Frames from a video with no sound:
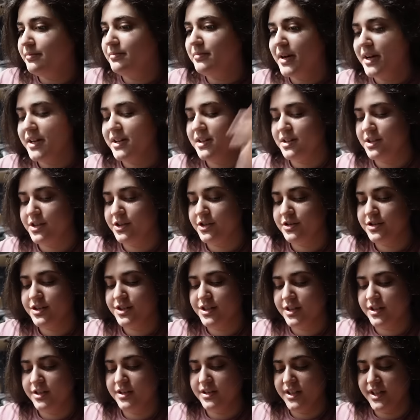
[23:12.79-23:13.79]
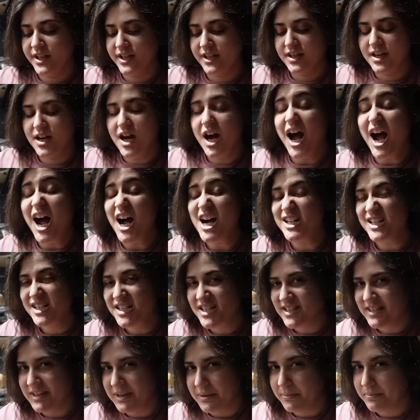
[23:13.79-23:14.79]
My ears are in like
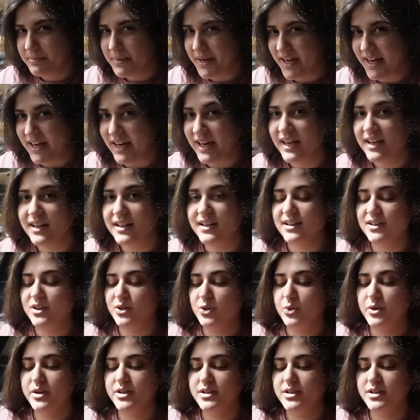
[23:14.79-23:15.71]
constant pain in the